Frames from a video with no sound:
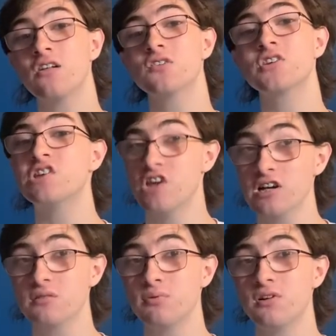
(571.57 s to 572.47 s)

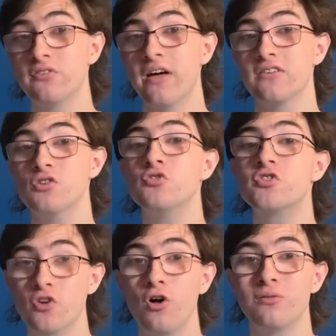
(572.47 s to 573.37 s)
deductible that you
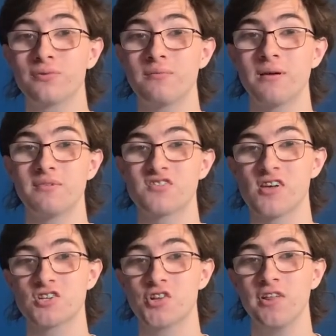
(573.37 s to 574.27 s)
stole from them,
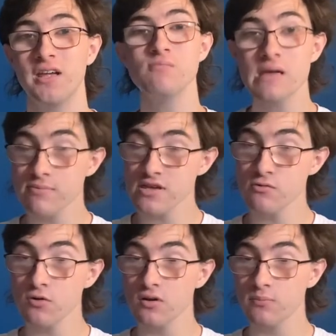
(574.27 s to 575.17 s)
essentially, maybe it
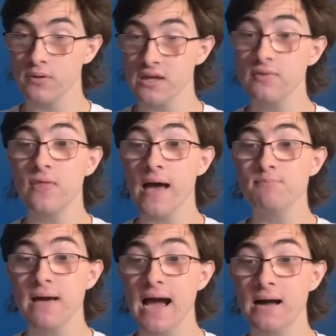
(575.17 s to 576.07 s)
wouldn't be that
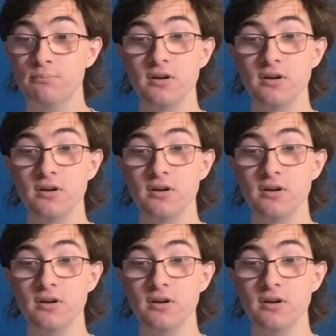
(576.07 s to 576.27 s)
bad.